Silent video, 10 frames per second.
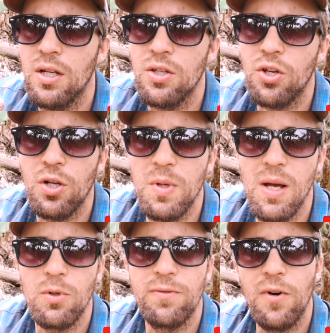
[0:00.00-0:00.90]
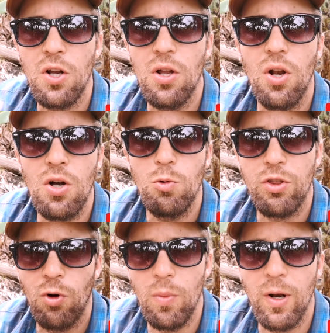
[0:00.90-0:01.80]
you're going to be able to follow along
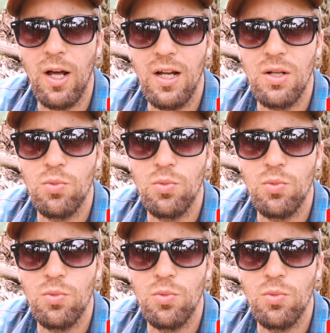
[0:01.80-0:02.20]
with Rob and I.